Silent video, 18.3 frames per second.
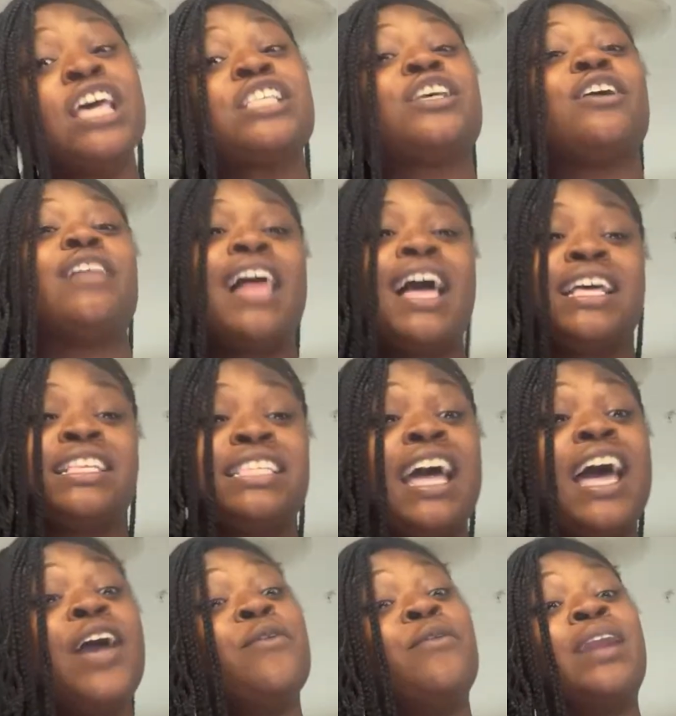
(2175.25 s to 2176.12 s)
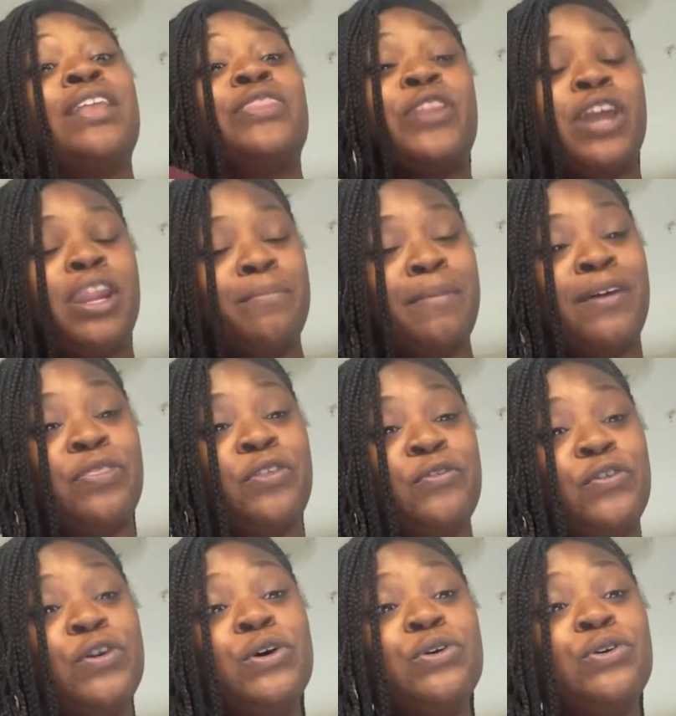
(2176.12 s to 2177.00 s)
So last night when I thought about
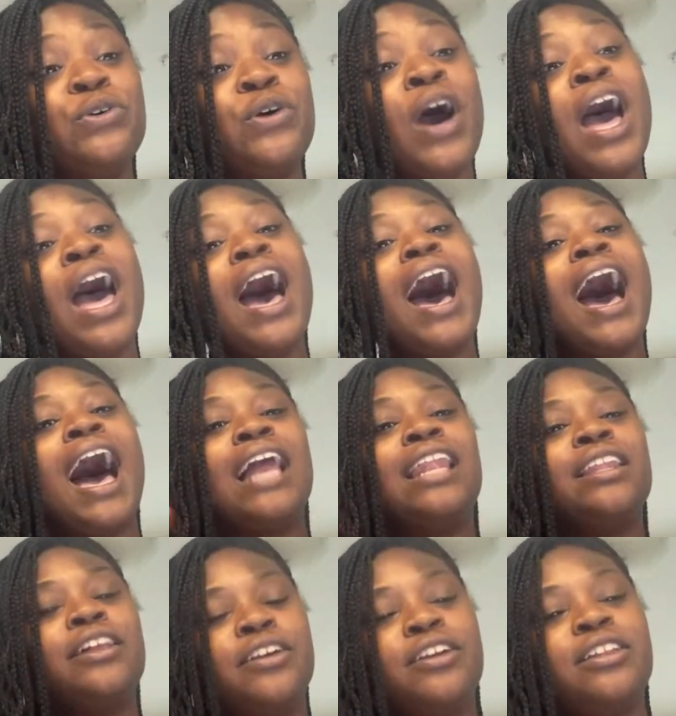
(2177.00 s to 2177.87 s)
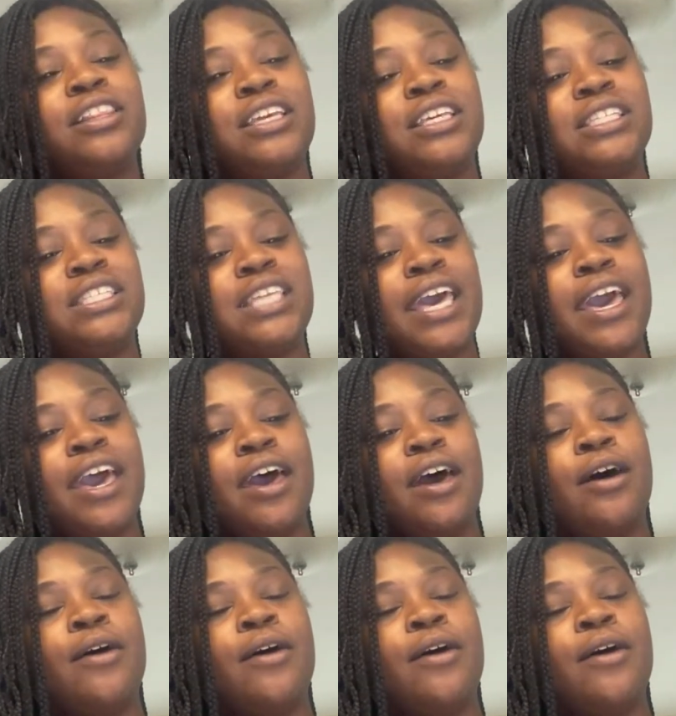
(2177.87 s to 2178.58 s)
the food, I literally said,